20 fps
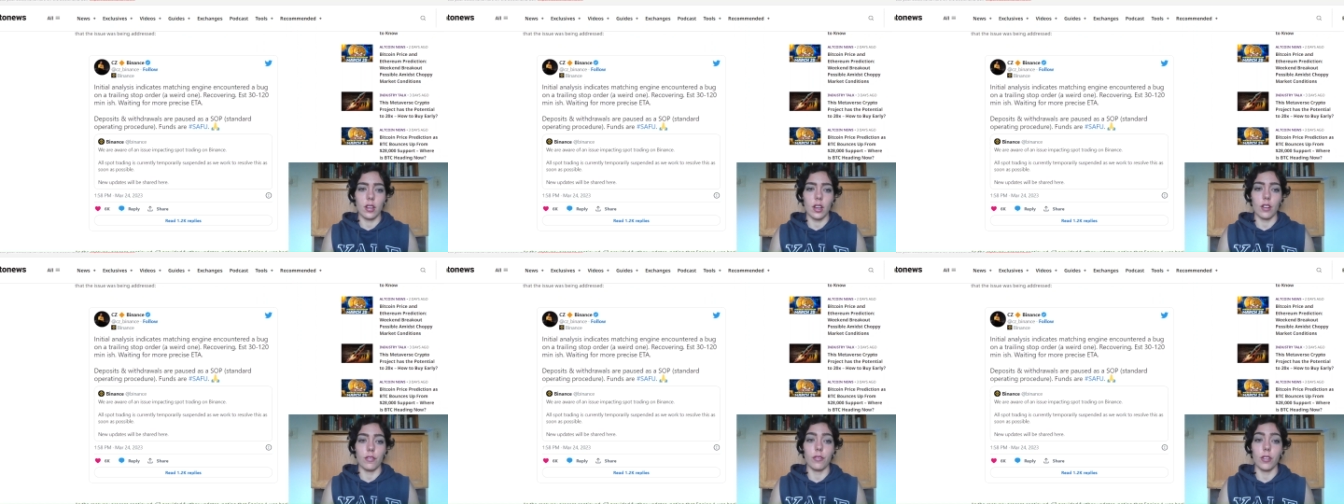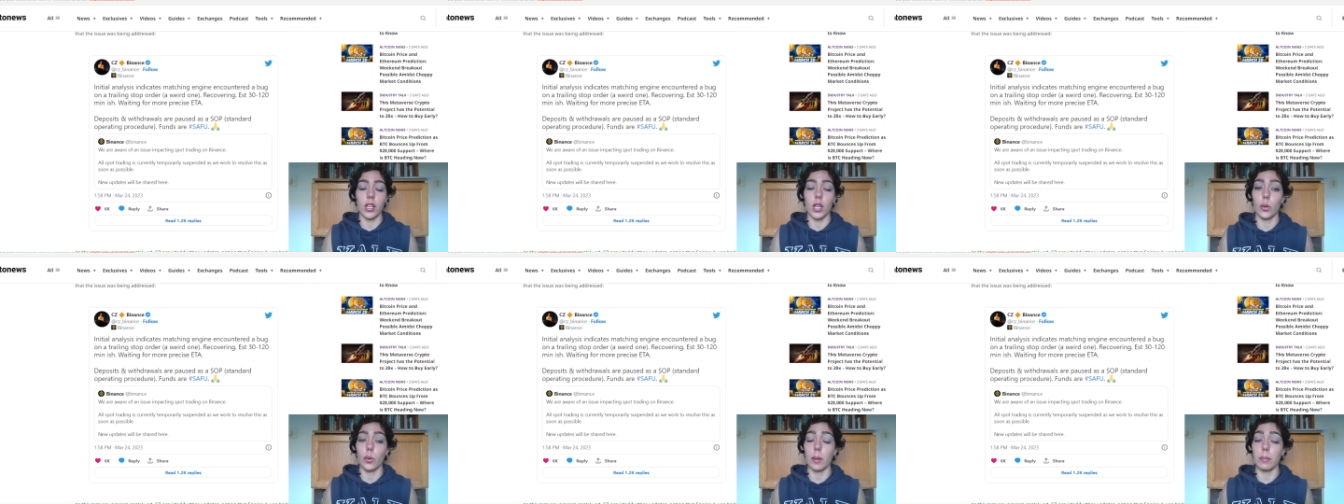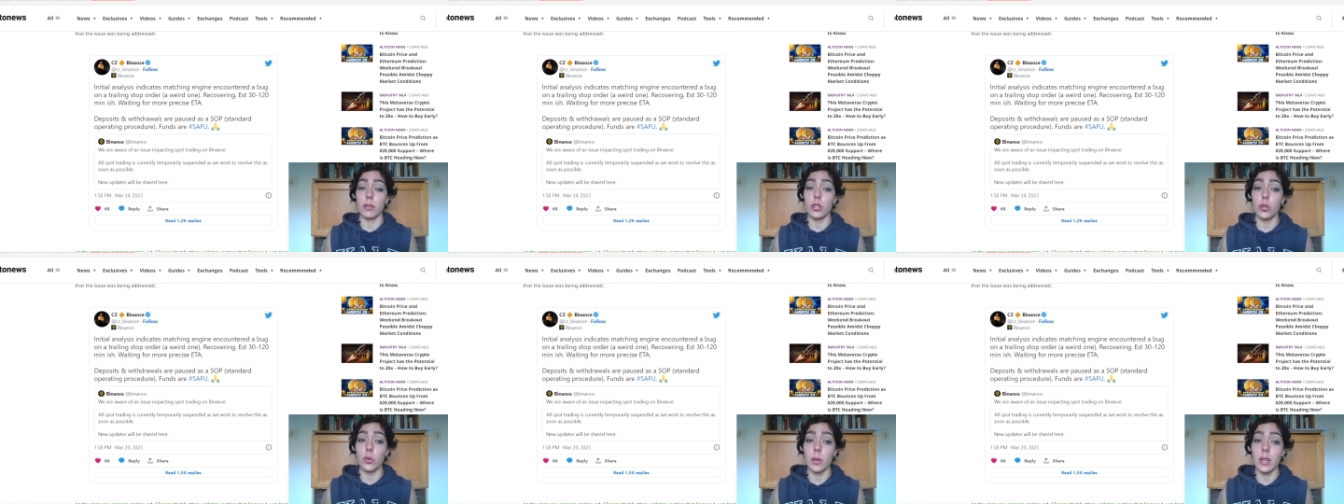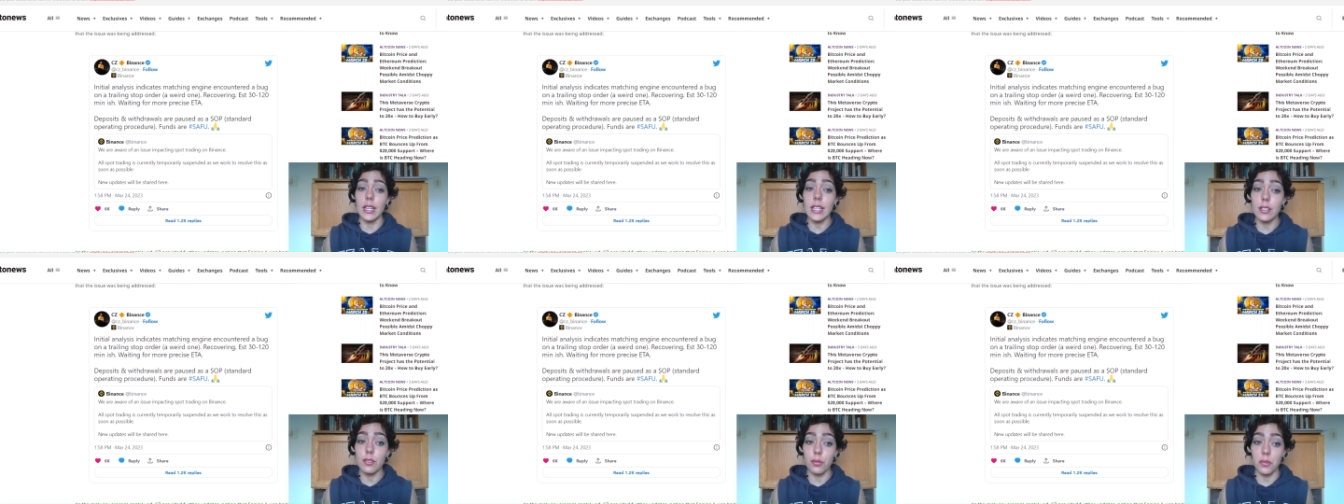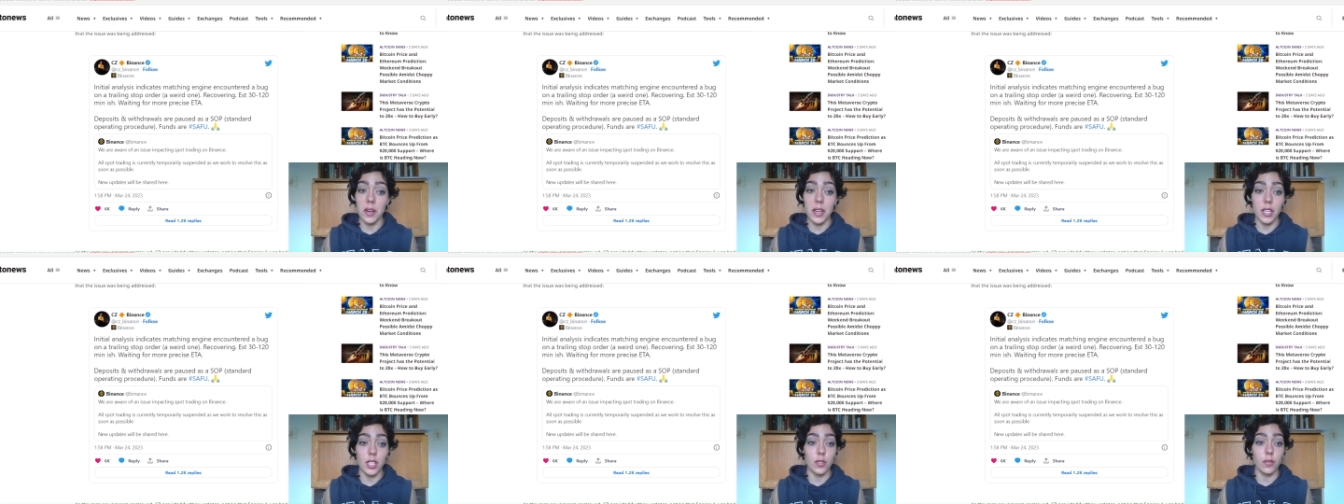A follow-up tweet
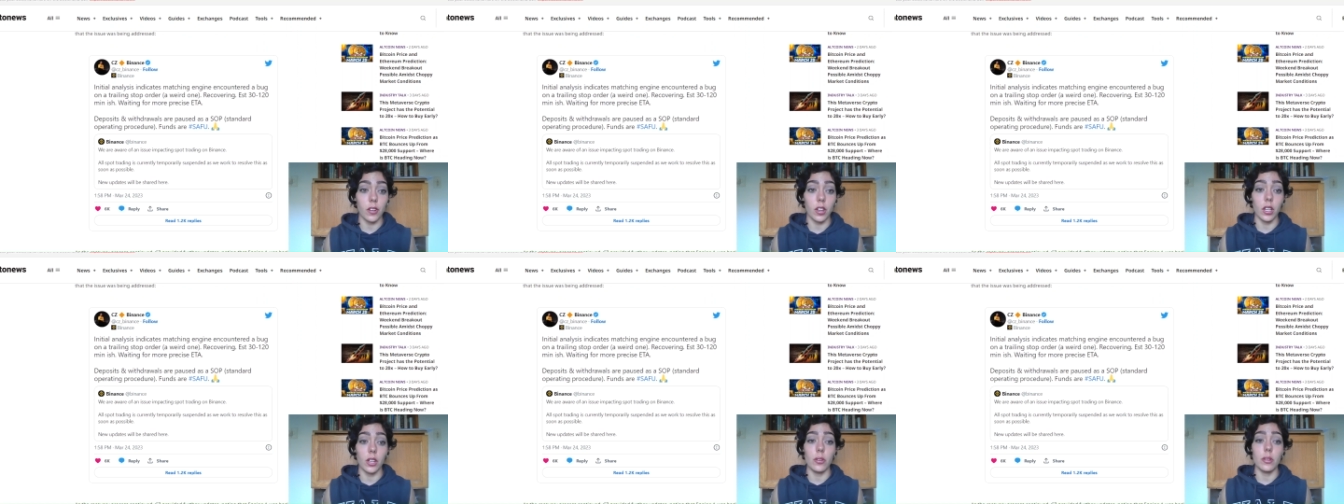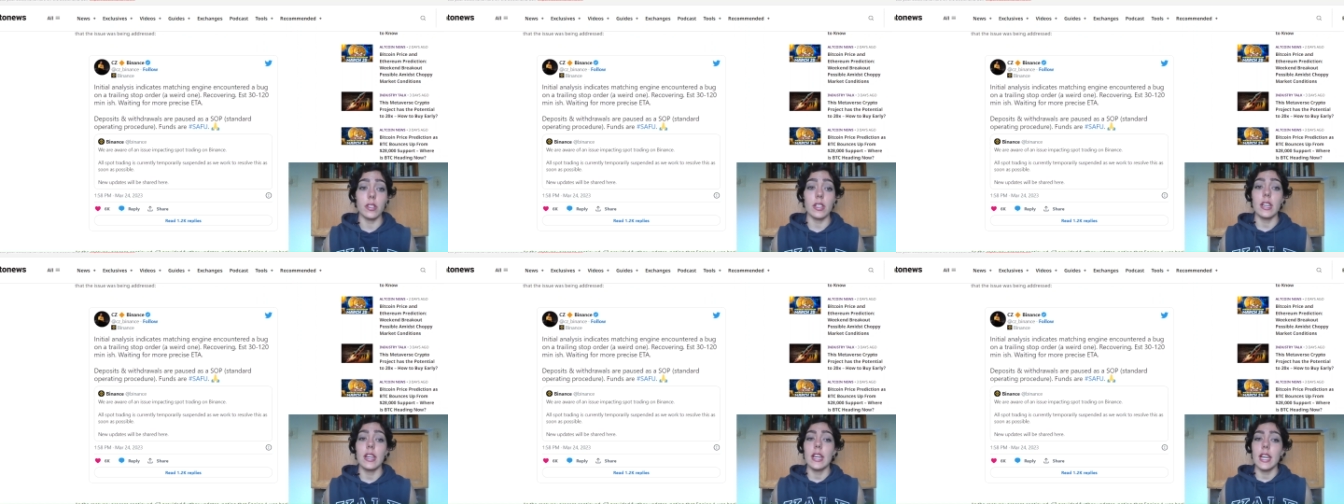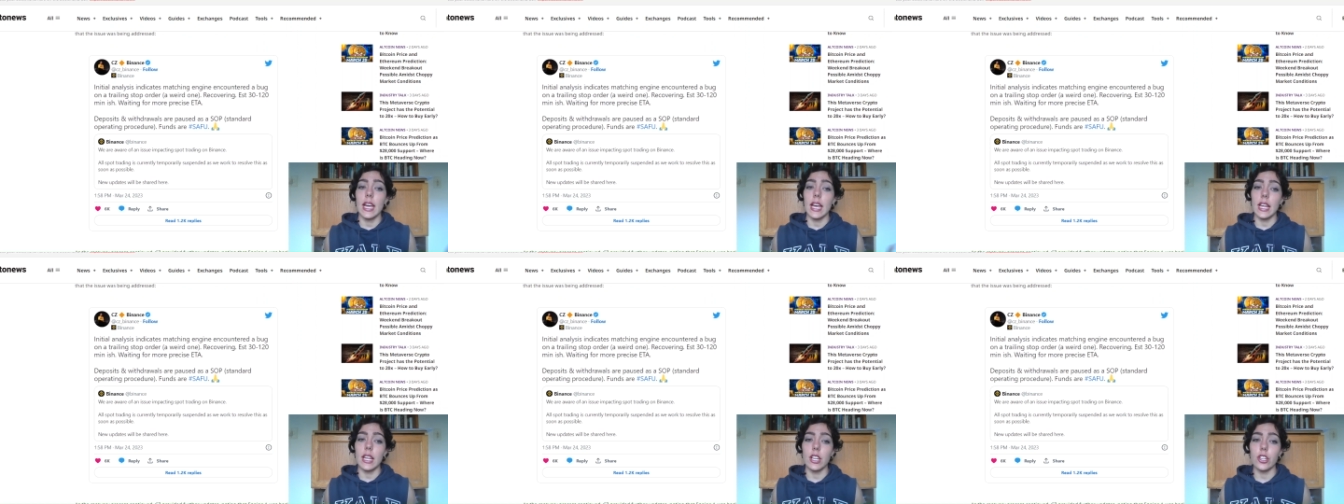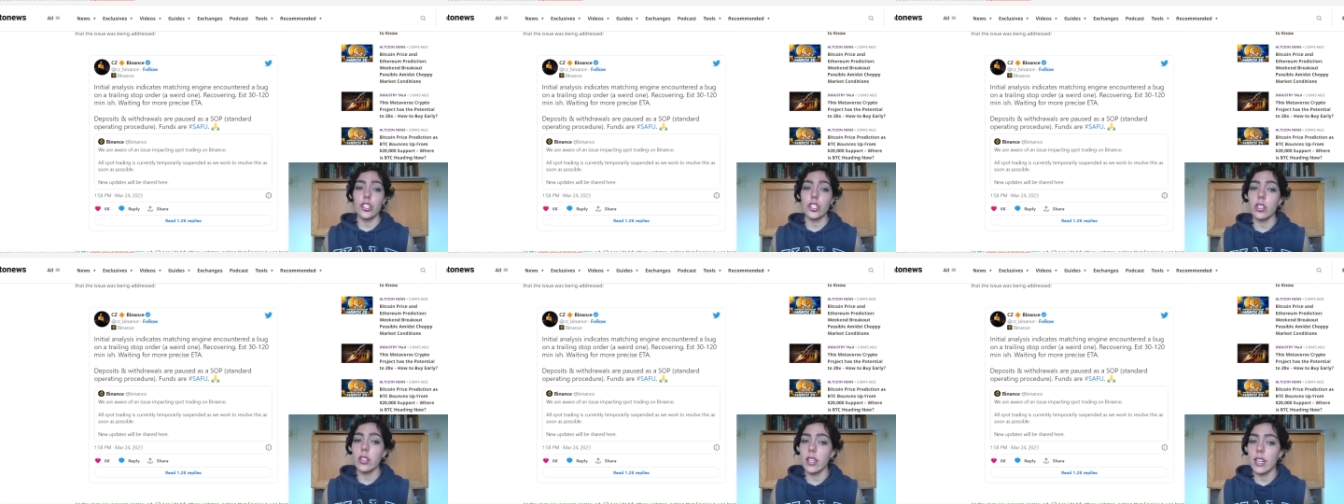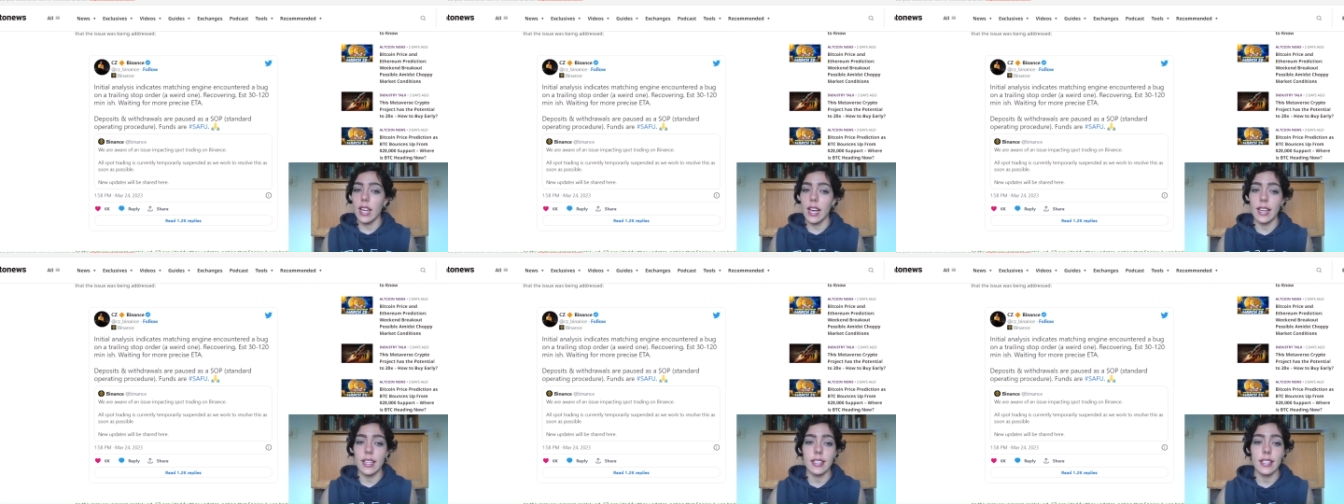read as follows. Initial
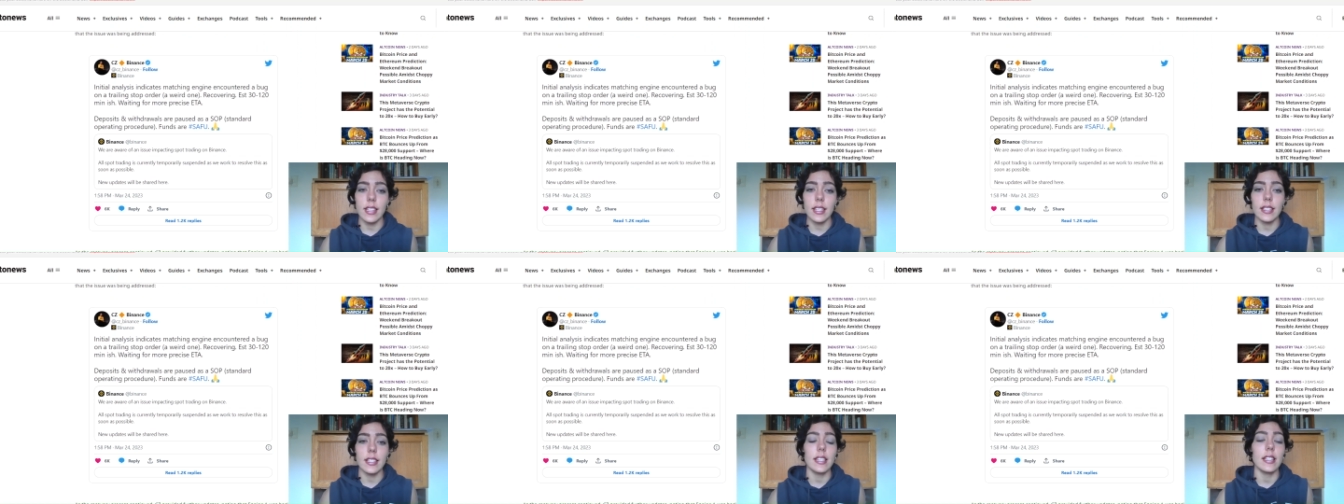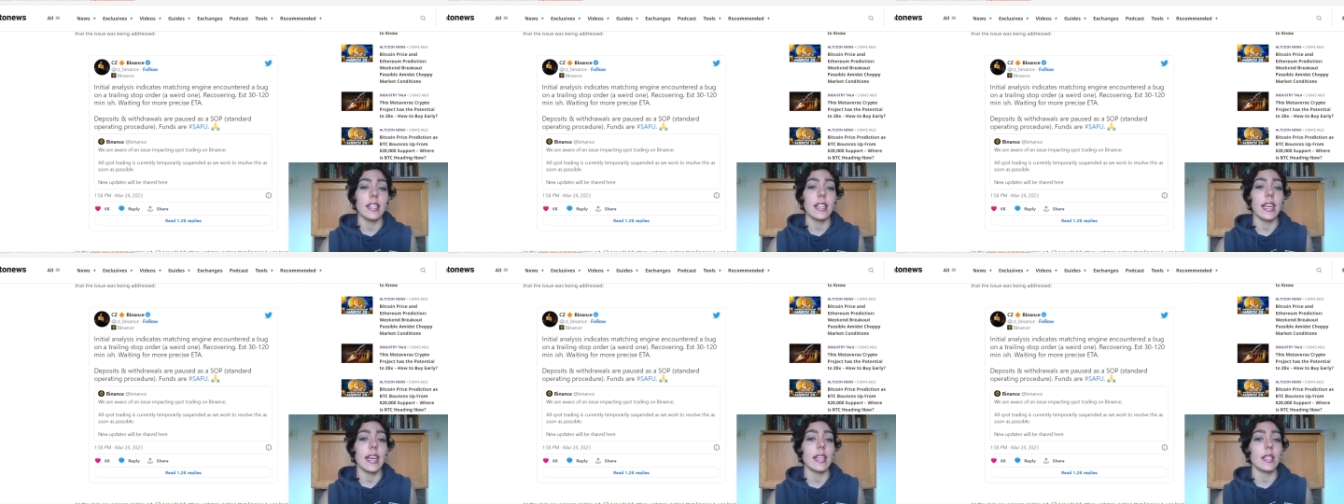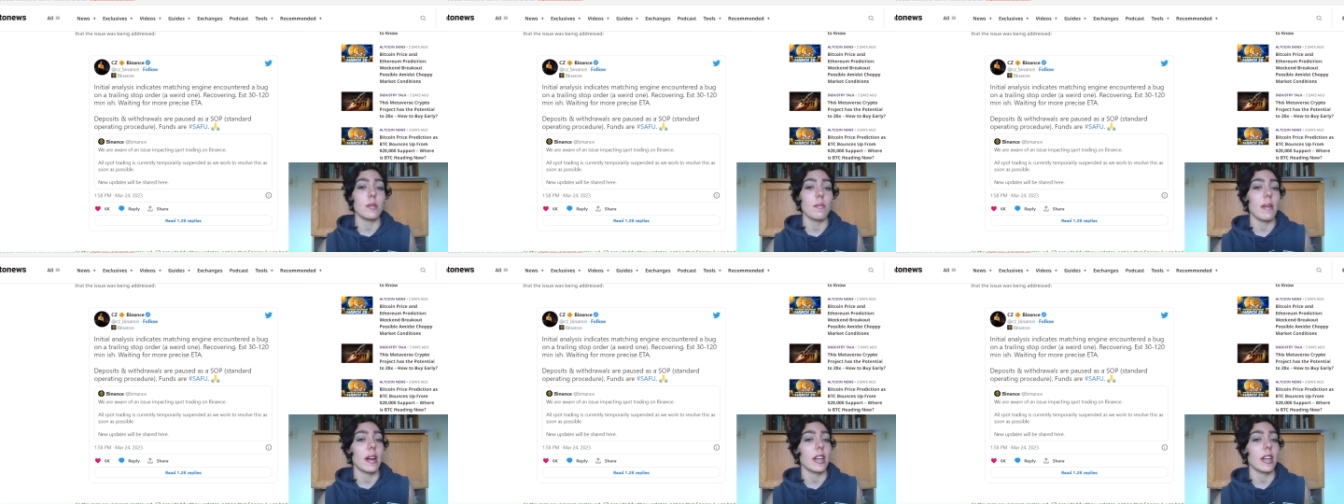analysis indicates